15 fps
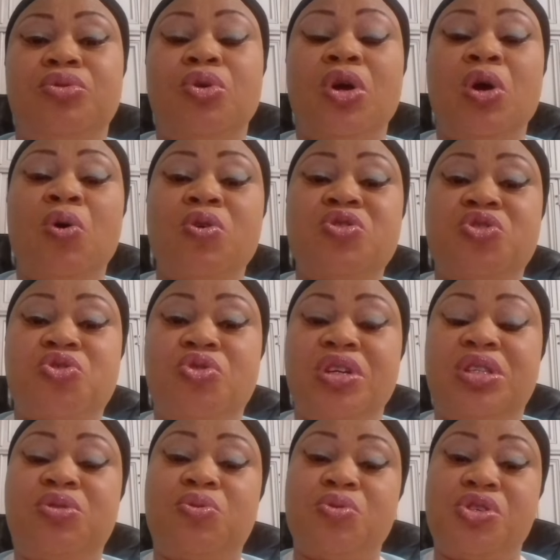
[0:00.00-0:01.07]
a whole
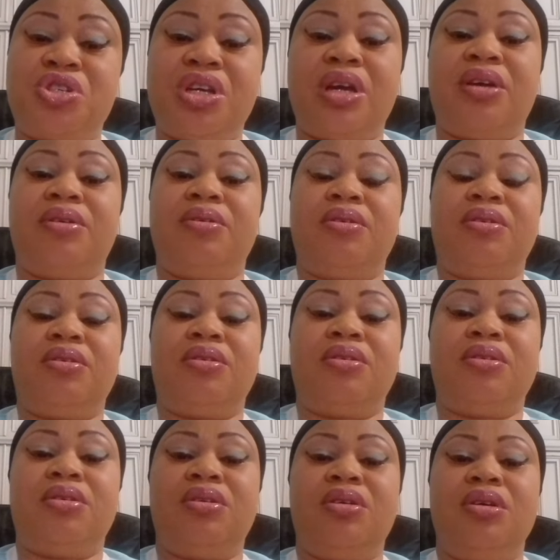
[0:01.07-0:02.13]
street to share.
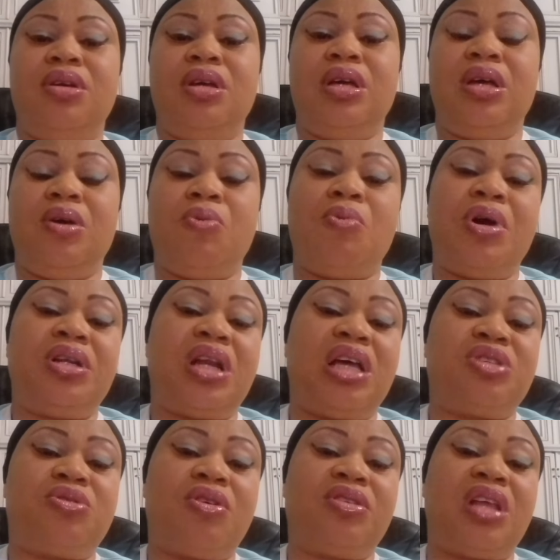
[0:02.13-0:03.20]
When
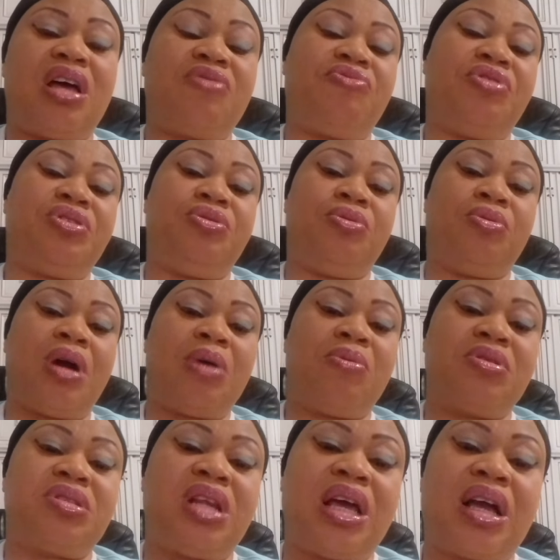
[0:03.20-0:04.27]
I saw that video, I
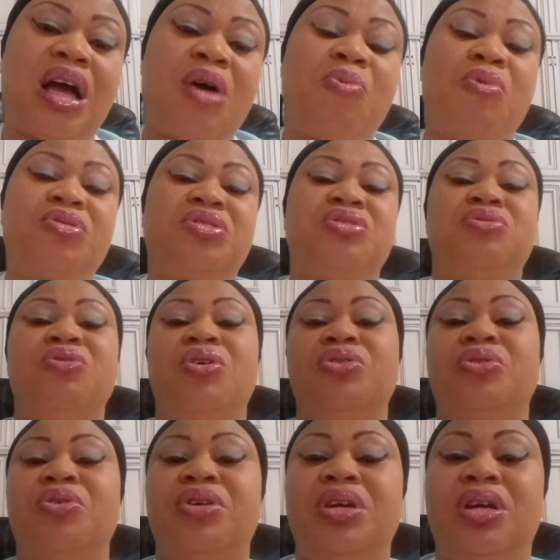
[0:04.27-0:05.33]
was like, ah, what is
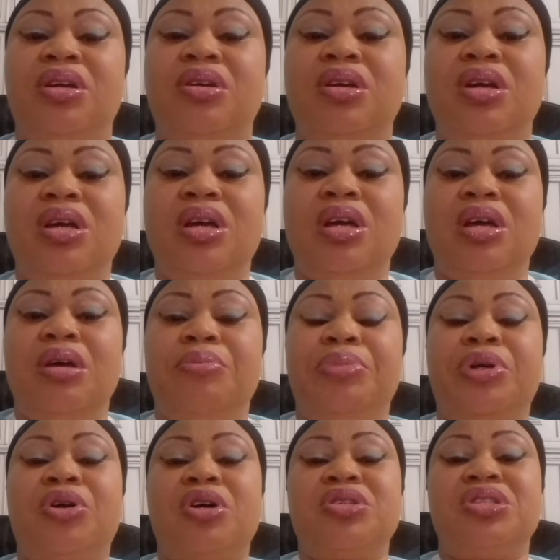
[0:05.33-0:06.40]
going on here?
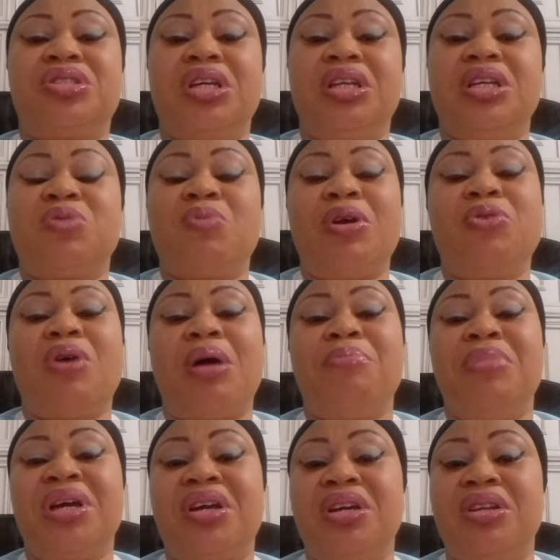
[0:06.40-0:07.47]
Because the thing is, when you are
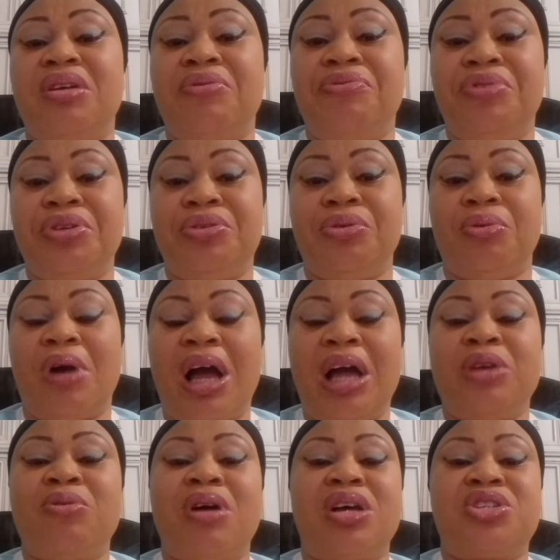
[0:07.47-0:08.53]
making a video
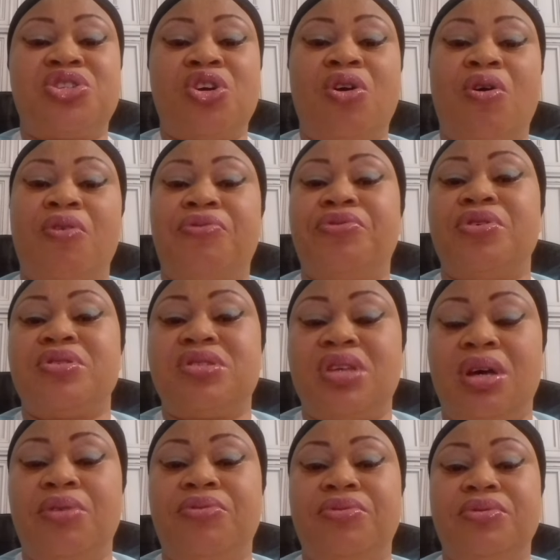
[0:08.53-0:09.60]
and you are sure of
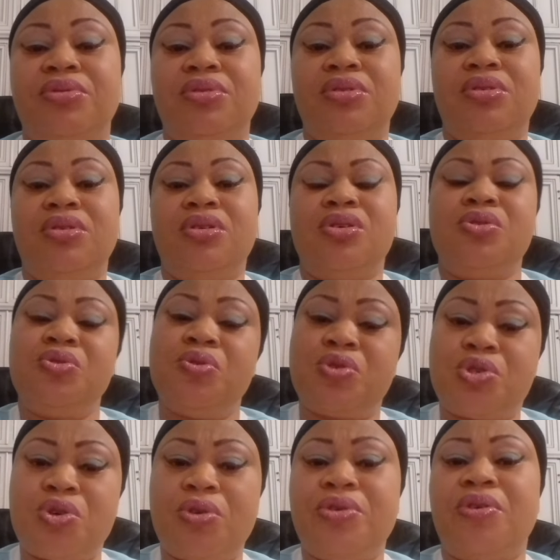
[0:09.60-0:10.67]
yourself, you
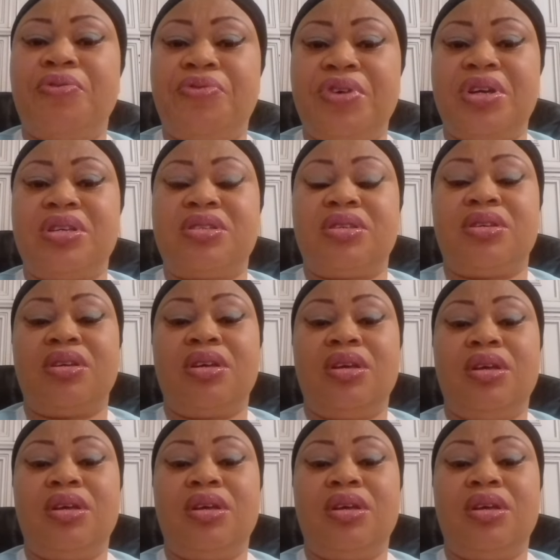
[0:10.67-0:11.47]
show your face.